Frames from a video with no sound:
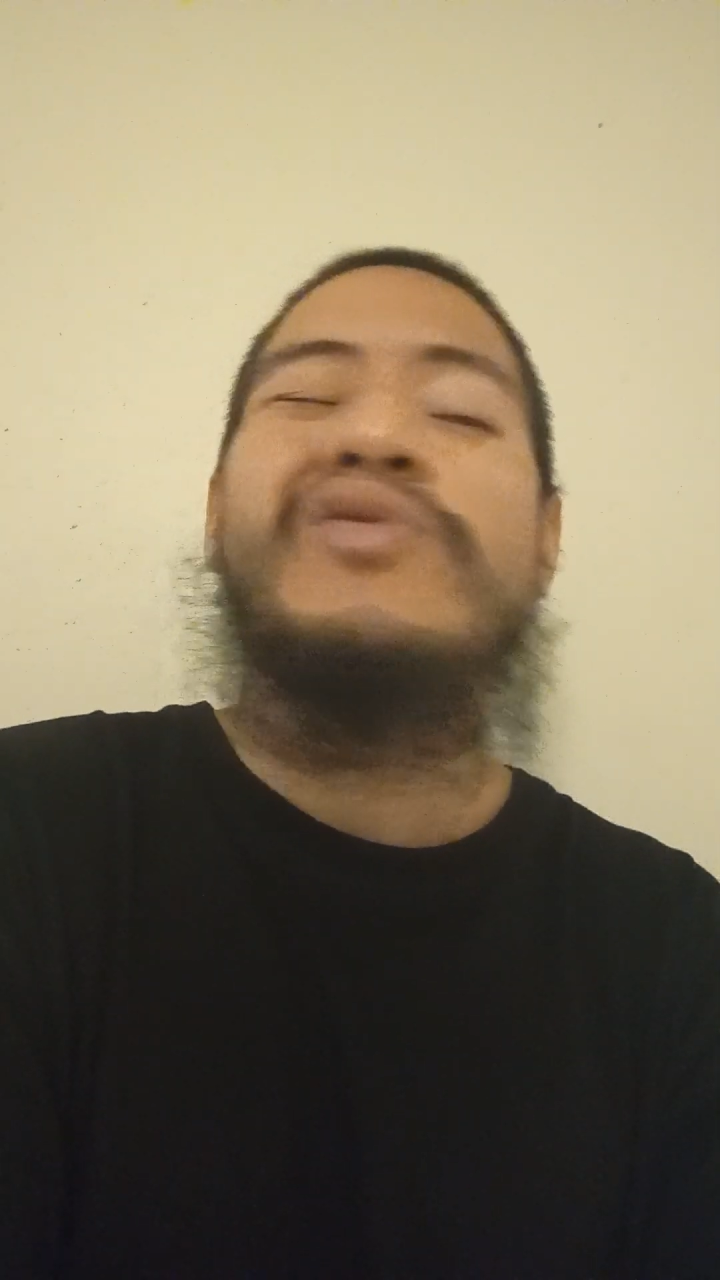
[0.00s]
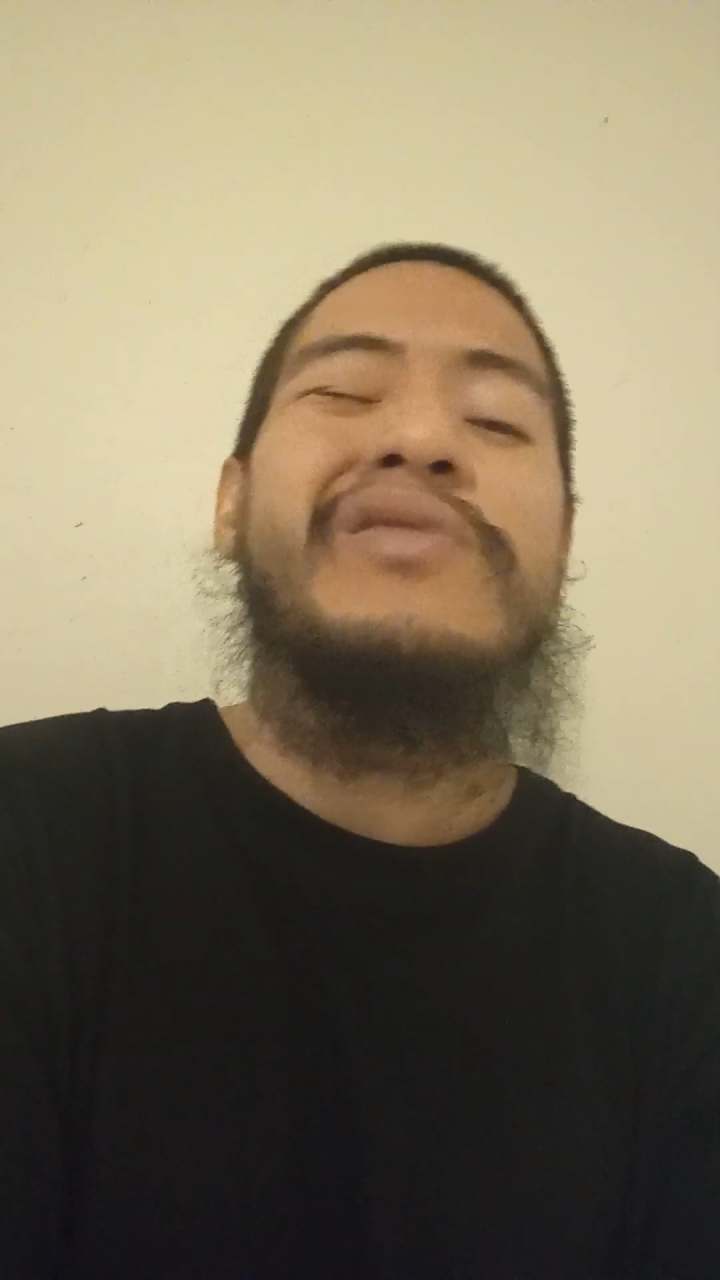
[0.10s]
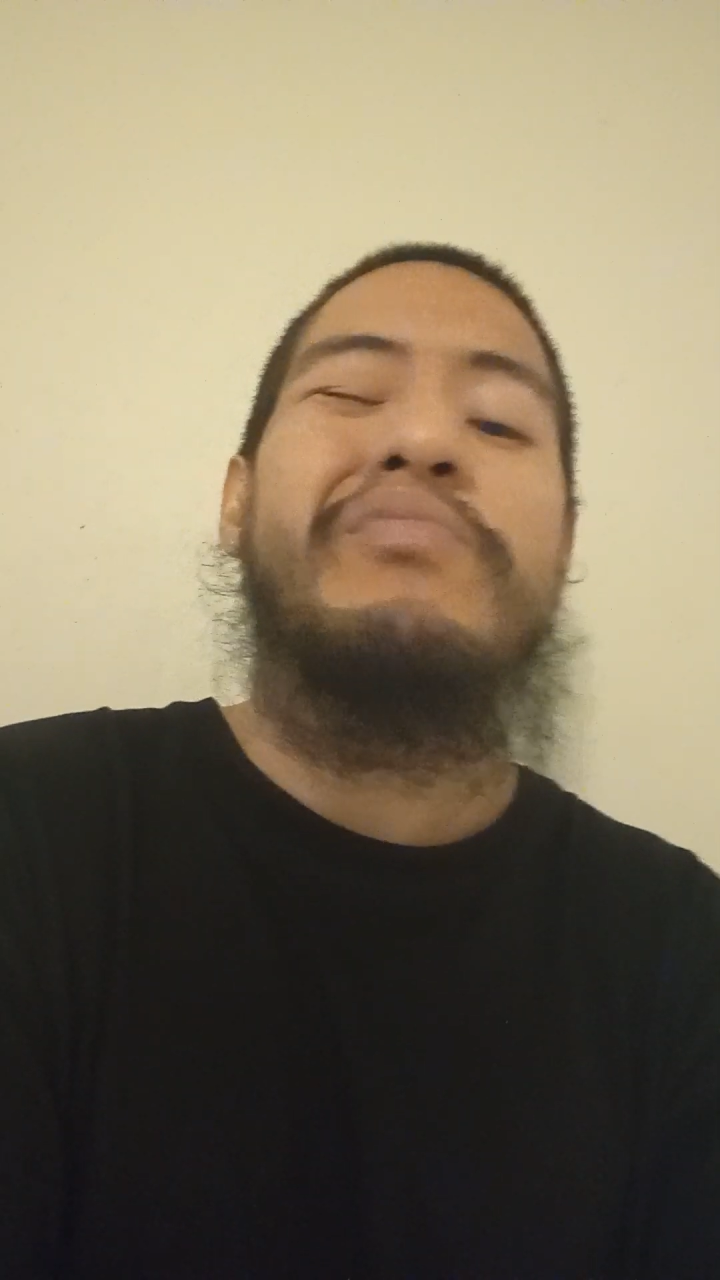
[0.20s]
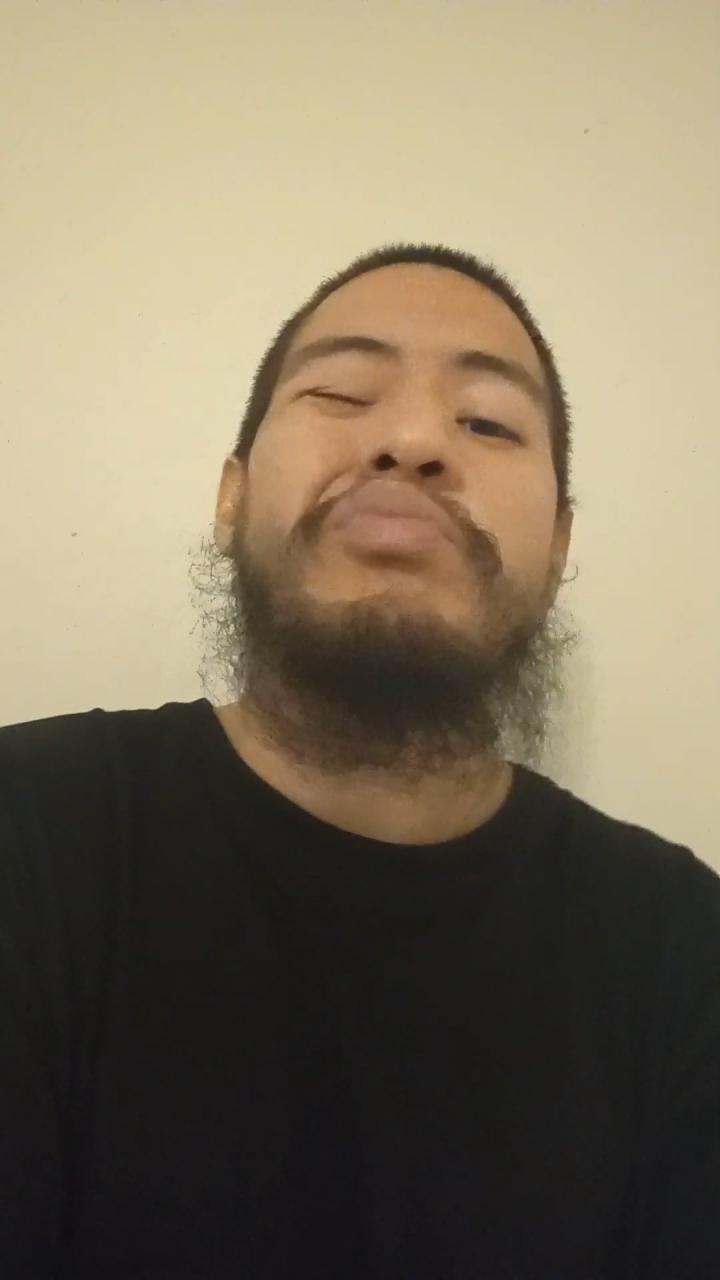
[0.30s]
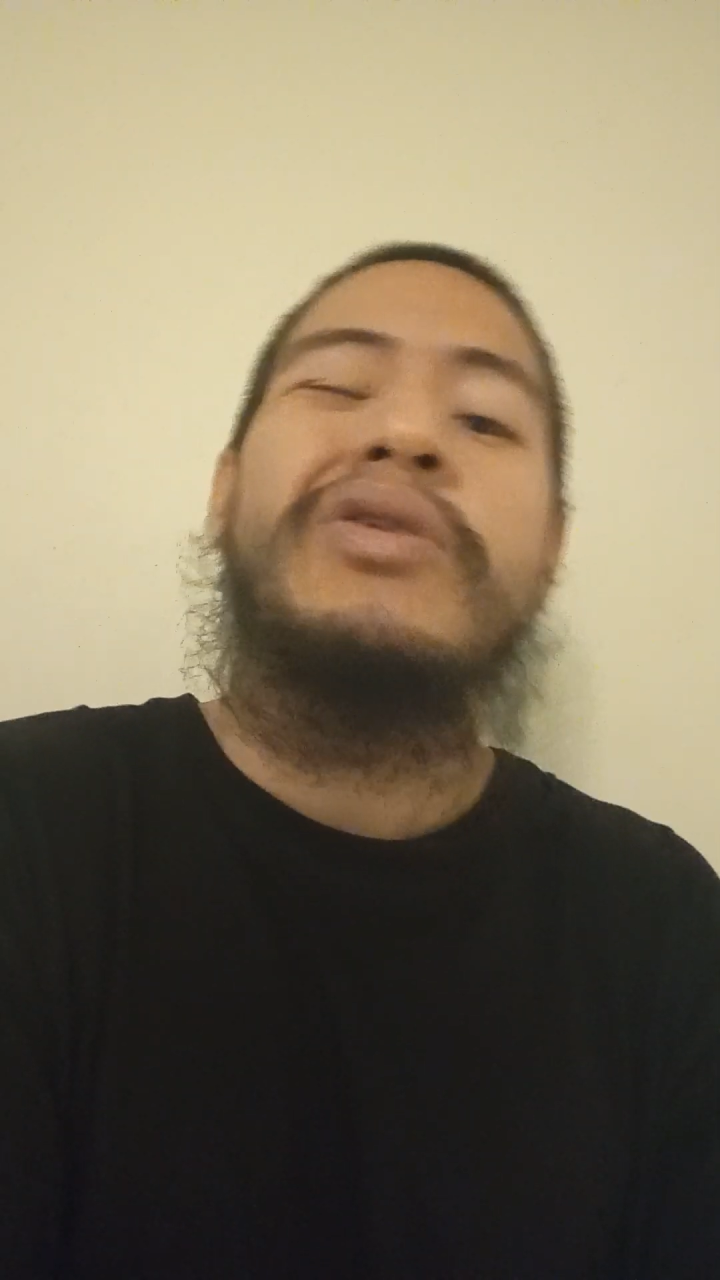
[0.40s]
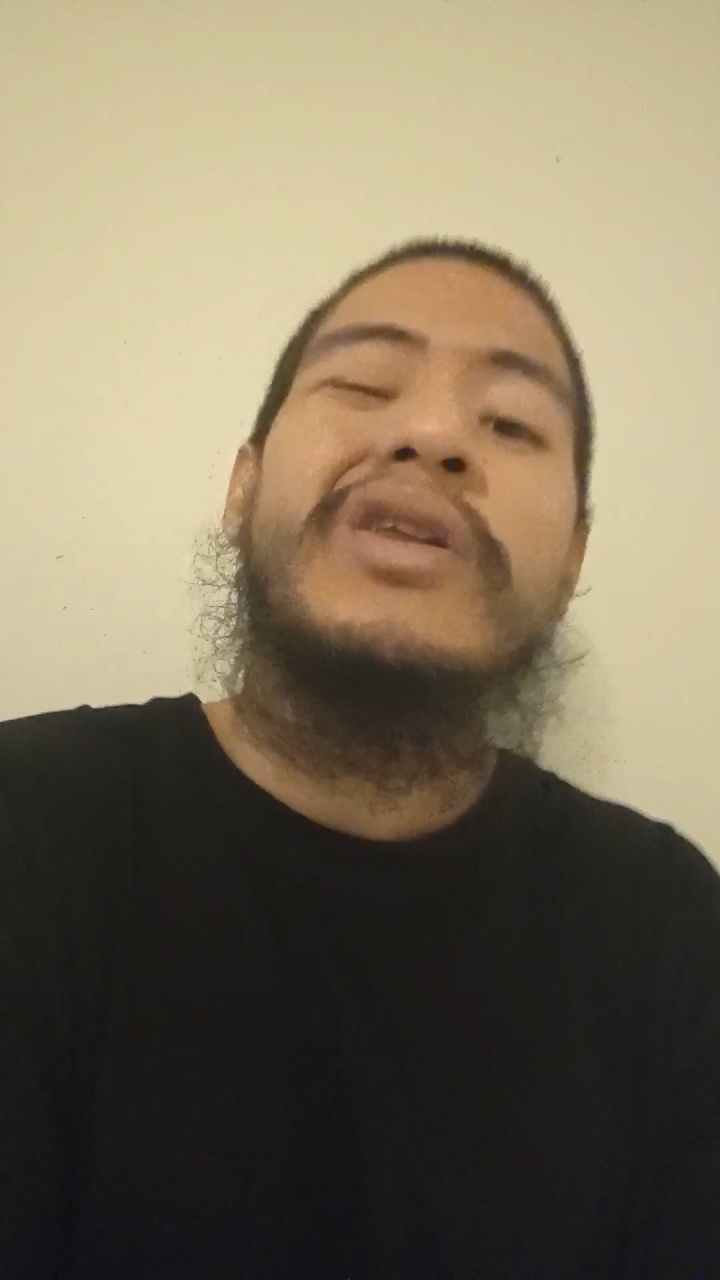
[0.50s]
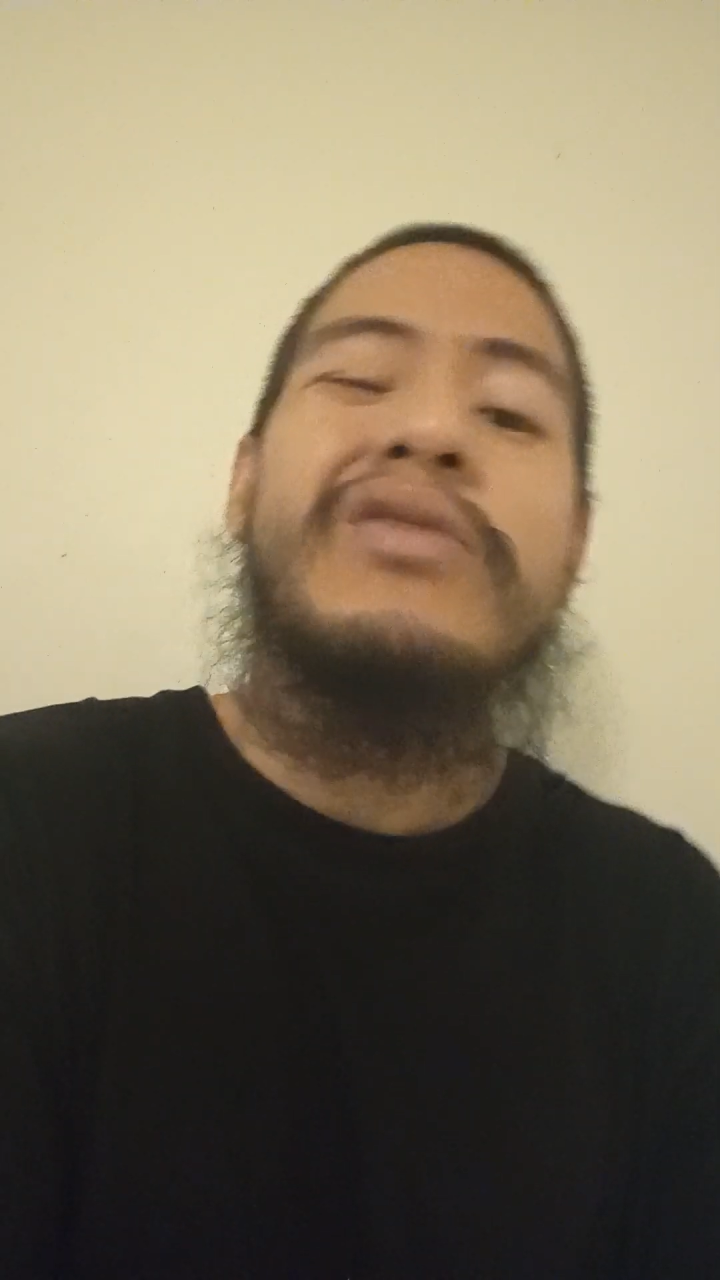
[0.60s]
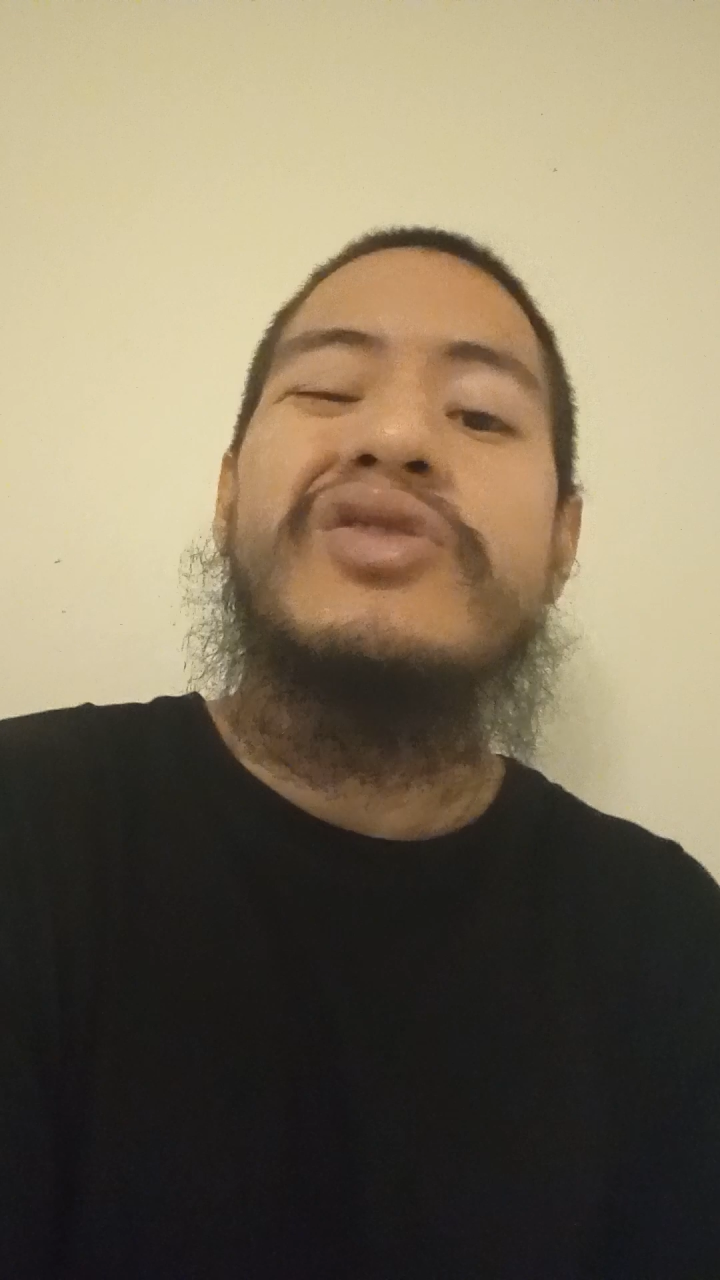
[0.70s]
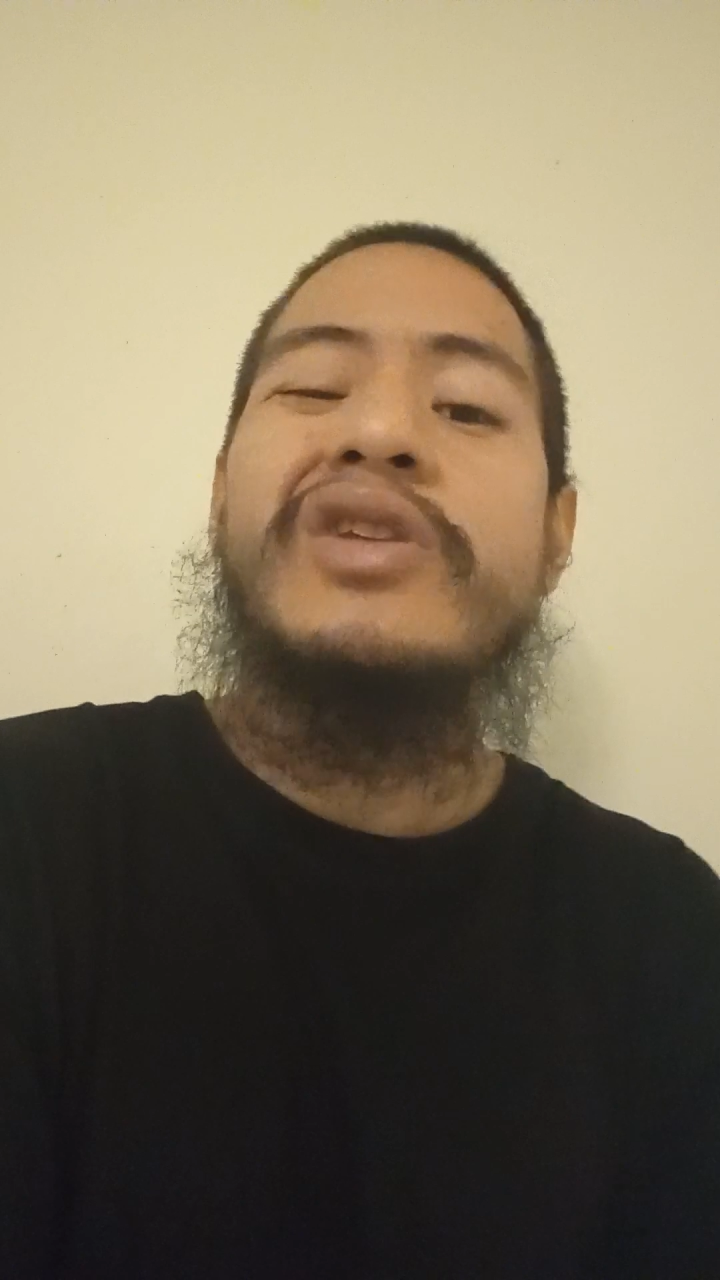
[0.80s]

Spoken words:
do some pull-ups,